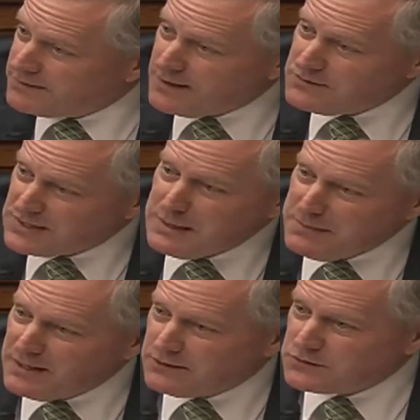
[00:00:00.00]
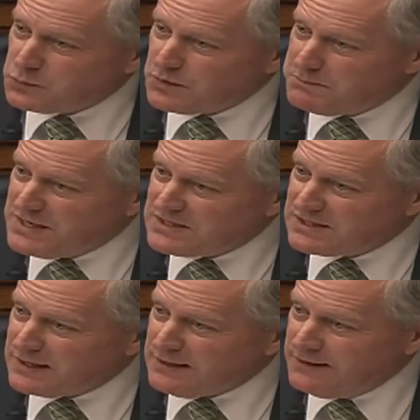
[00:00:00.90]
Those emails were
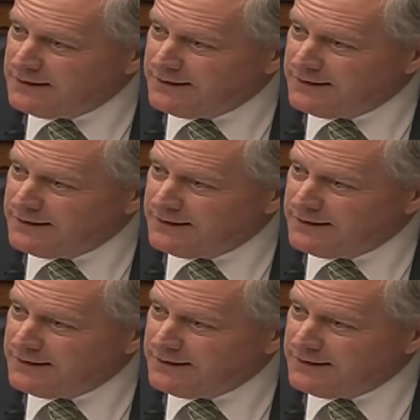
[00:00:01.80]
missing,